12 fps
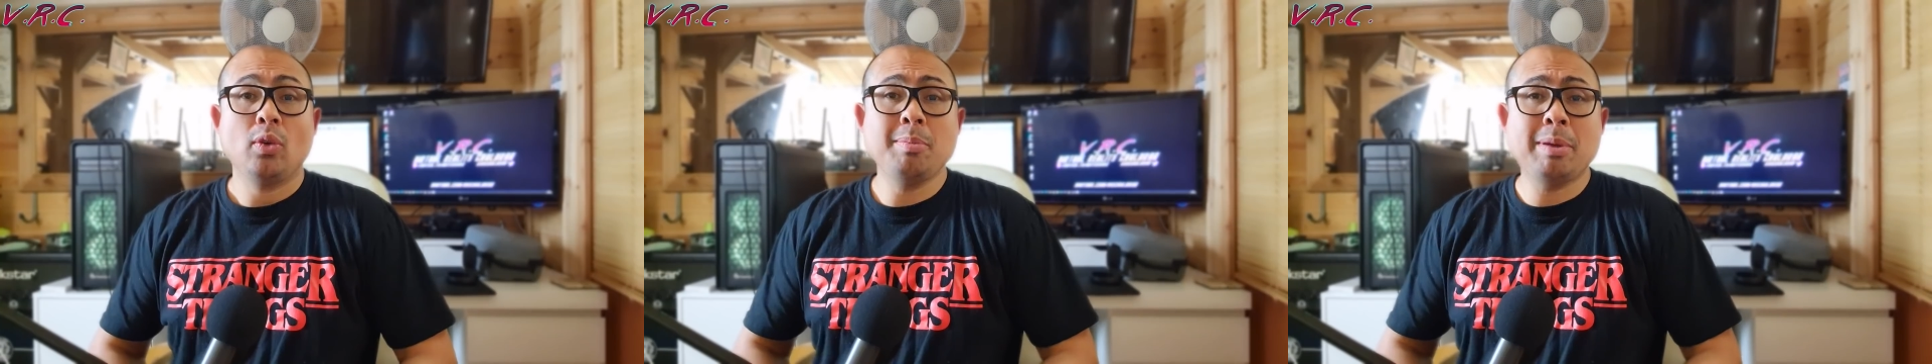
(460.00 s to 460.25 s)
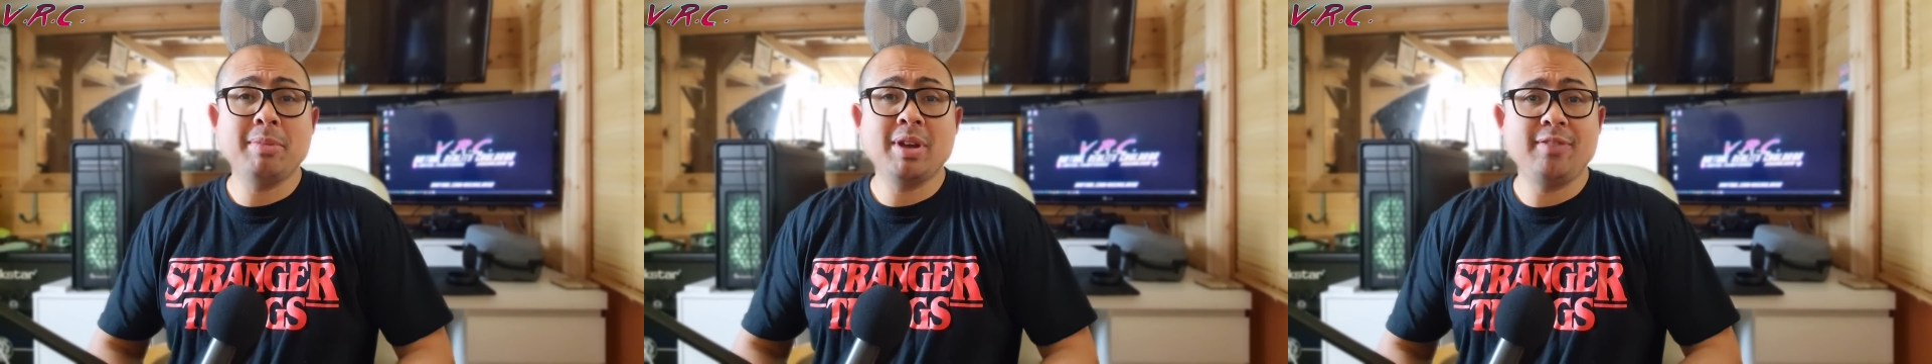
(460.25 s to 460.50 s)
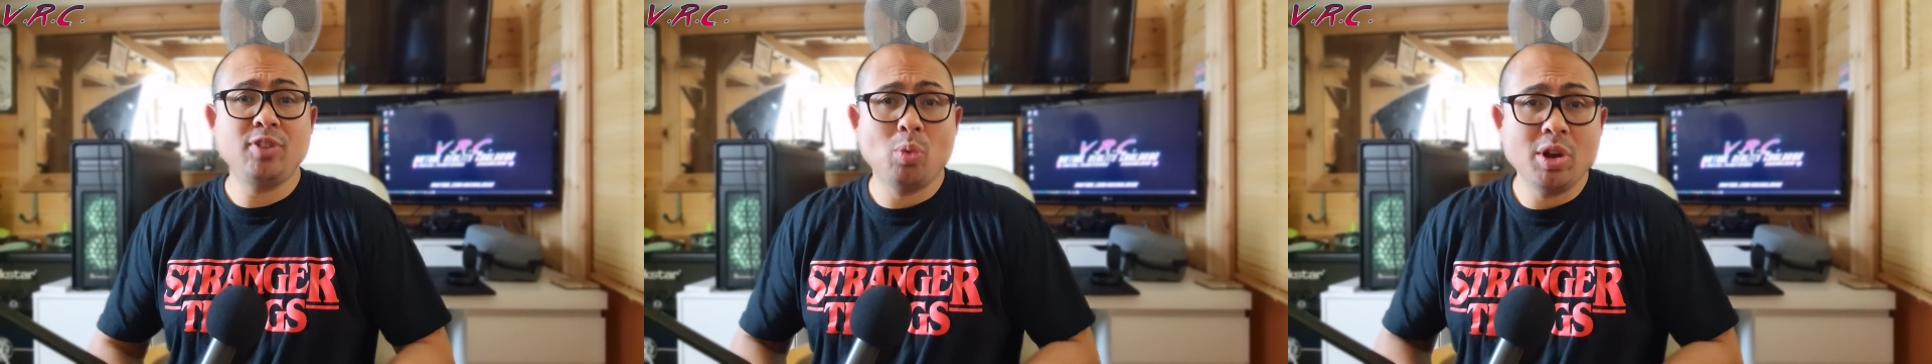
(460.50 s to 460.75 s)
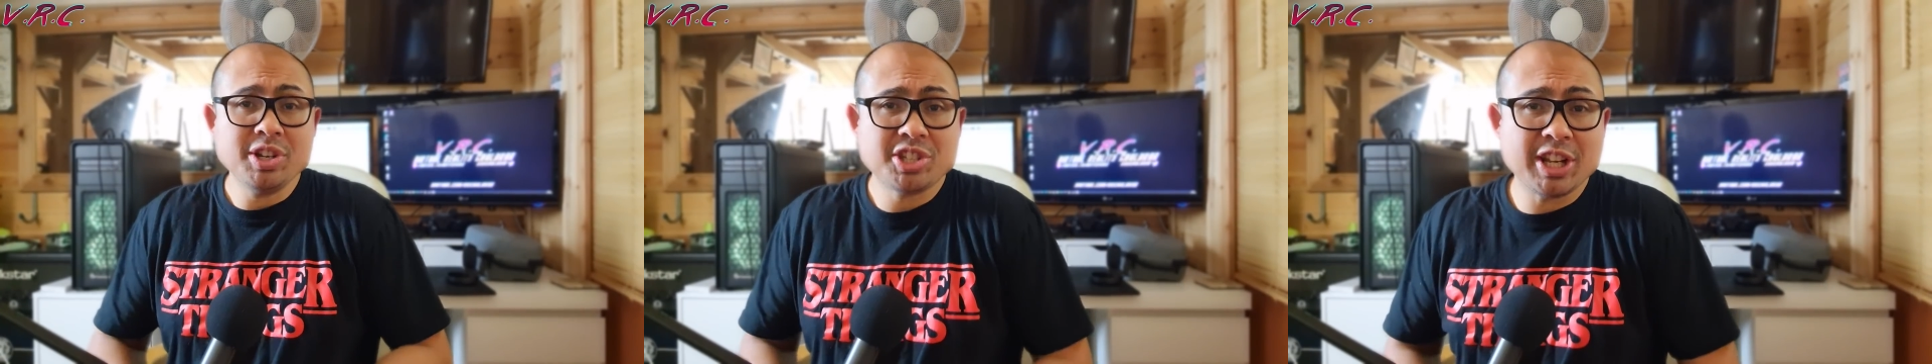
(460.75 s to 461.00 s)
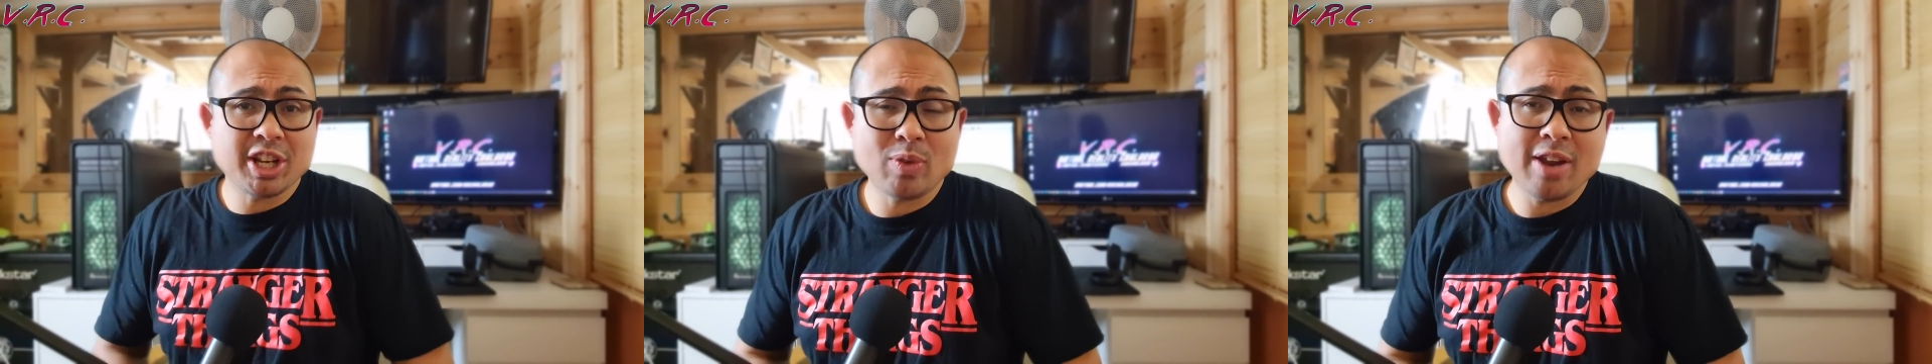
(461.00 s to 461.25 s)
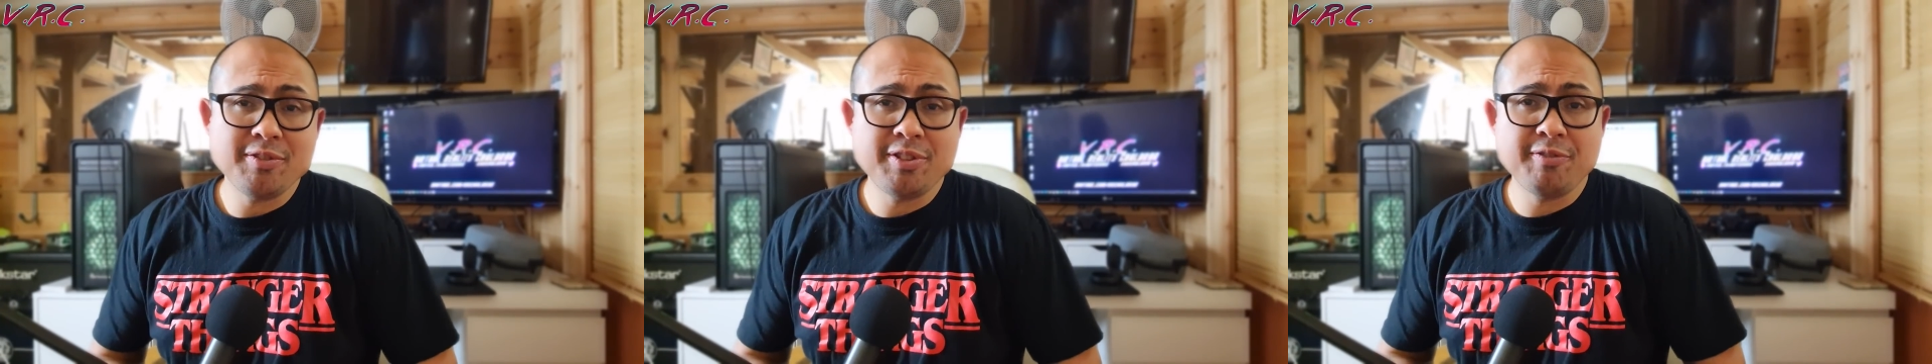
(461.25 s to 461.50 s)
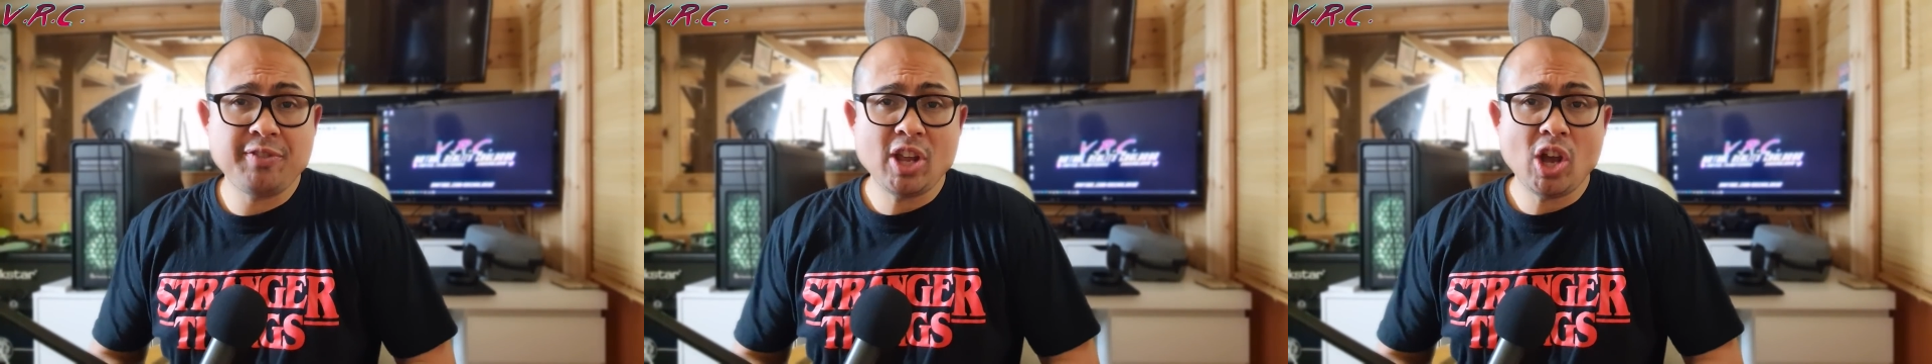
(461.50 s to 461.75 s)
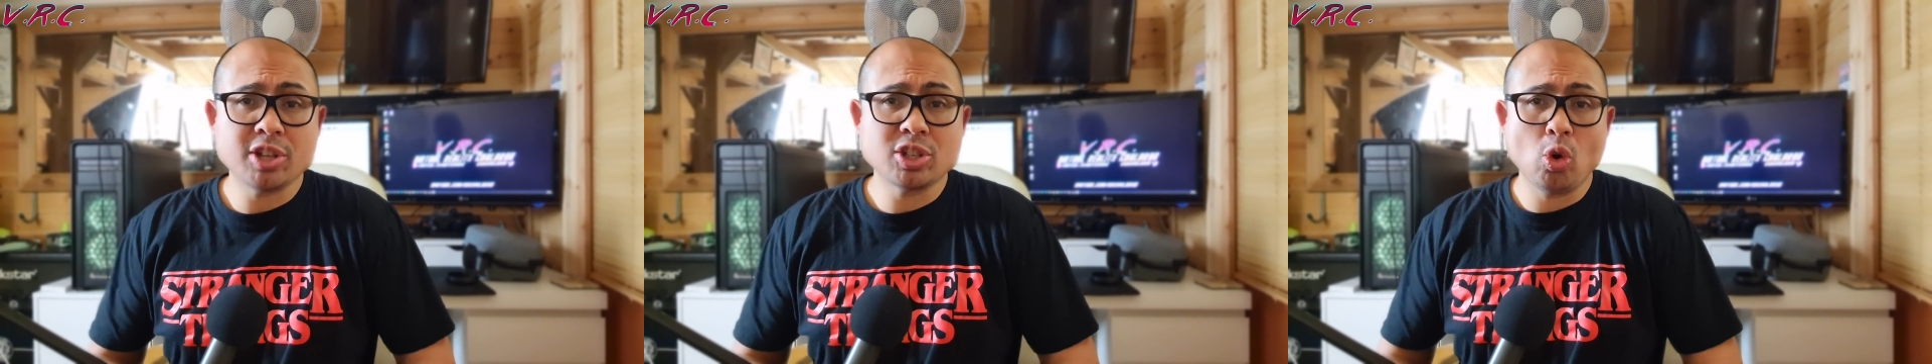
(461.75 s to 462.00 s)
Remember, if you want to stick around for the
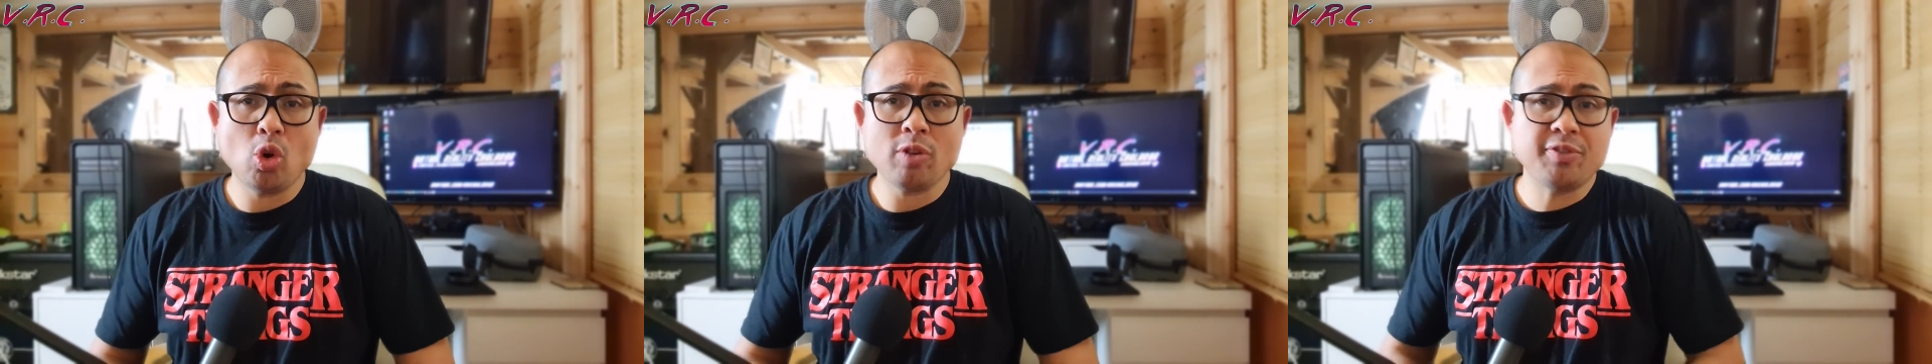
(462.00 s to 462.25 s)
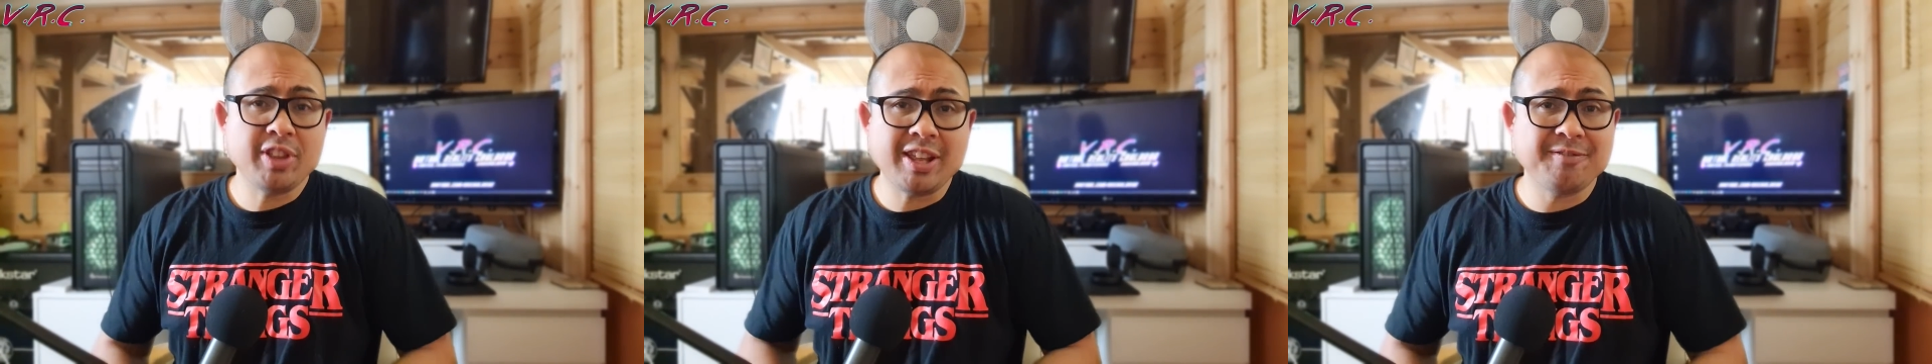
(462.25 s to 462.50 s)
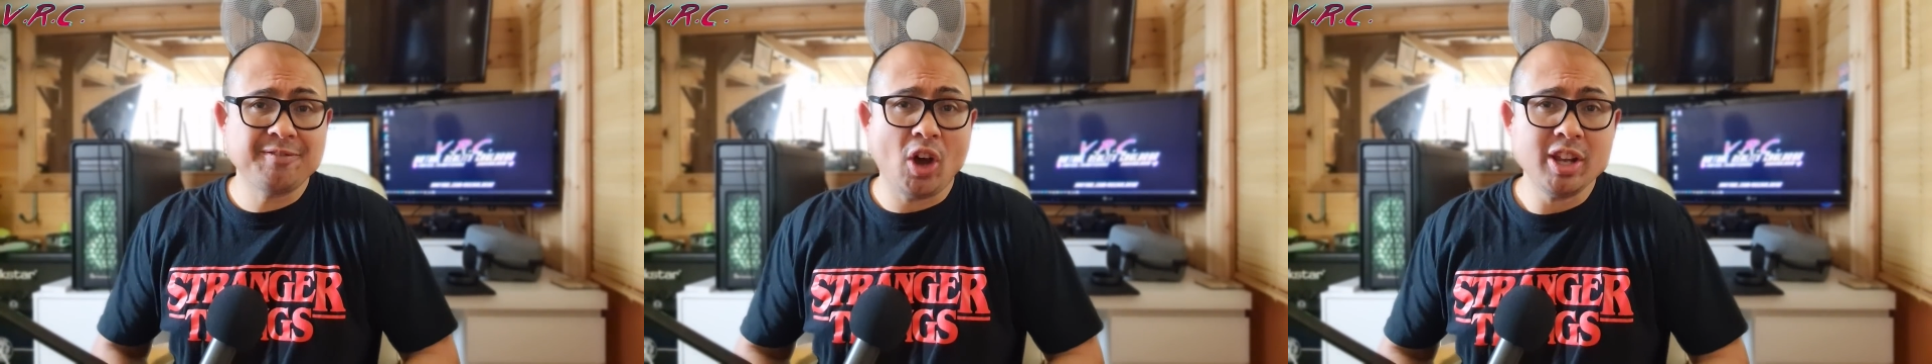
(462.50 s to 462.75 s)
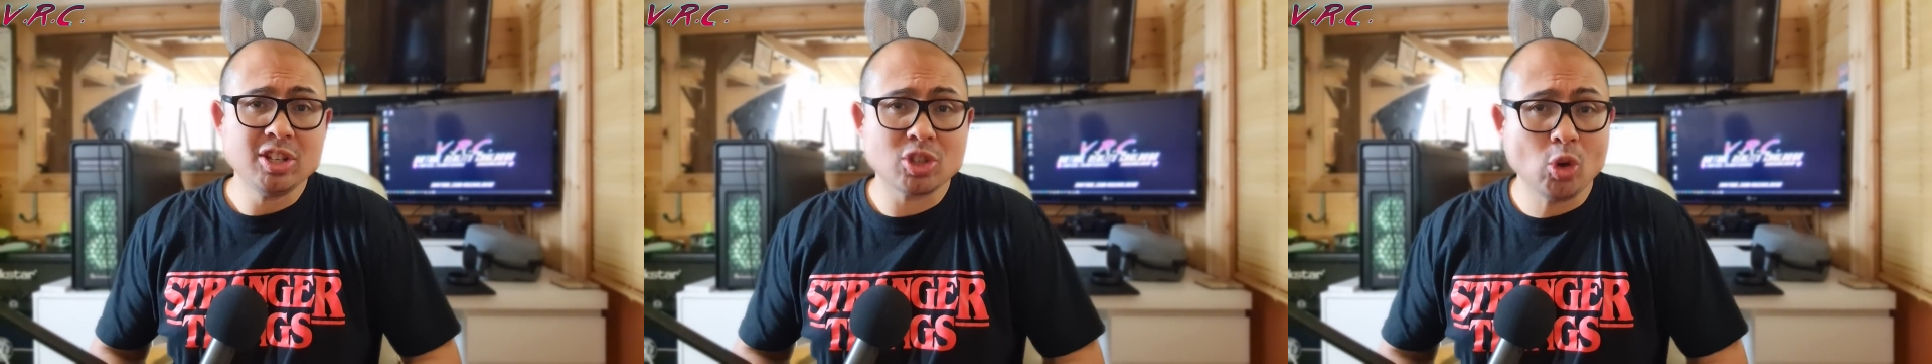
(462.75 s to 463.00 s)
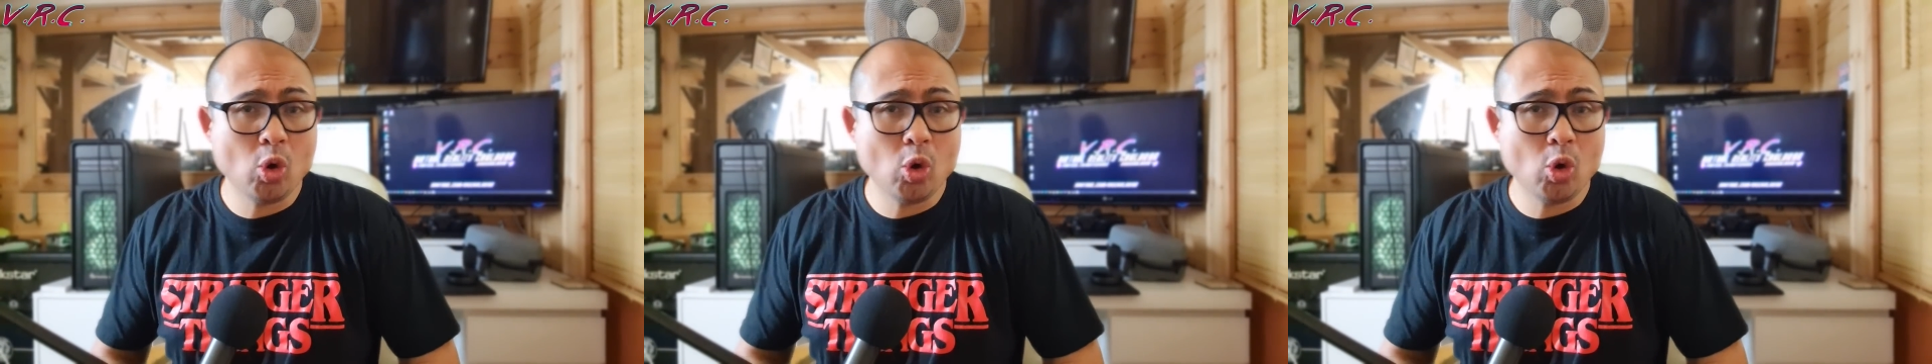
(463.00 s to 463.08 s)
VR talk, for the advice,